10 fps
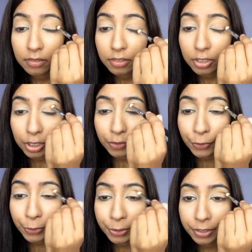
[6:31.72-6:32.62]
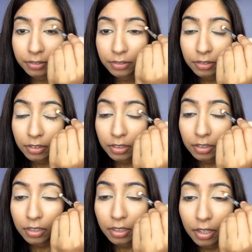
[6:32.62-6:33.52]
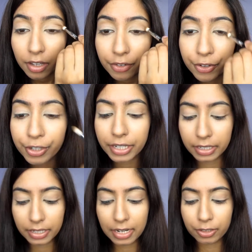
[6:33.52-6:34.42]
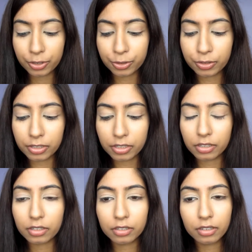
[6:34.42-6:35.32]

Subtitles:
Just for a very natural look.